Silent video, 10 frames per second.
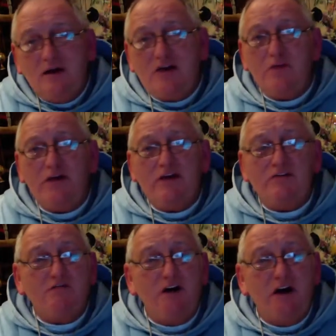And we
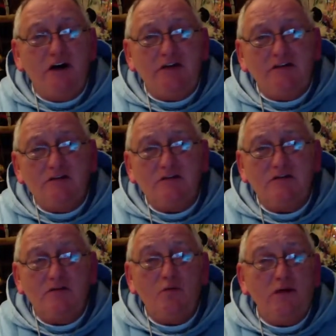invite,
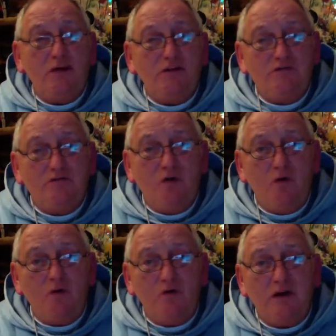we
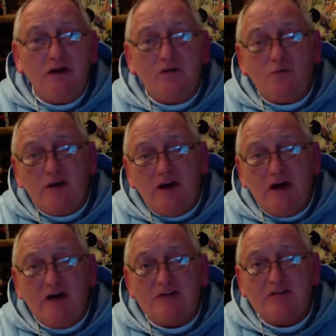invoke, and we
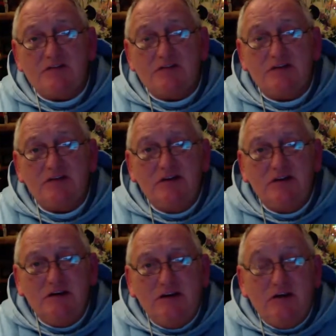ask
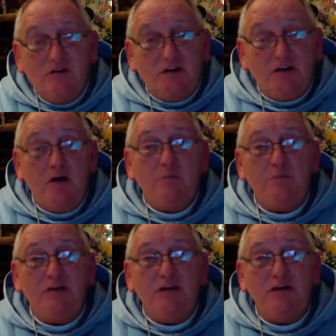the
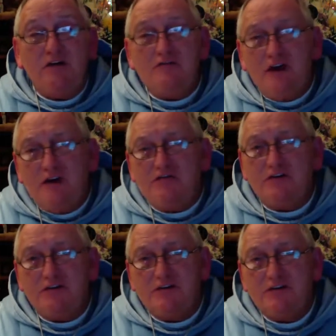company of
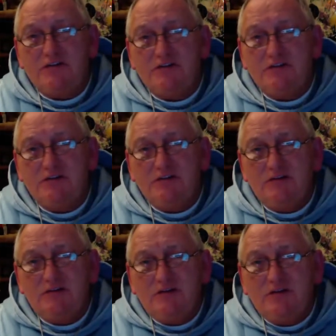heaven,
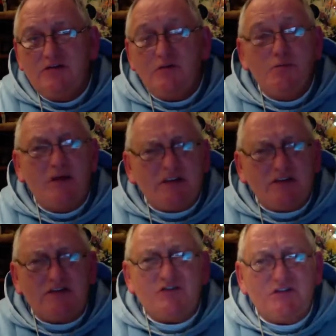the
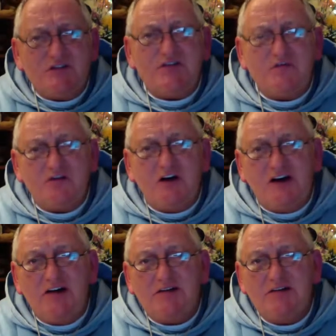messengers of
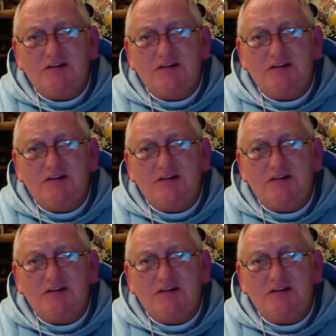God,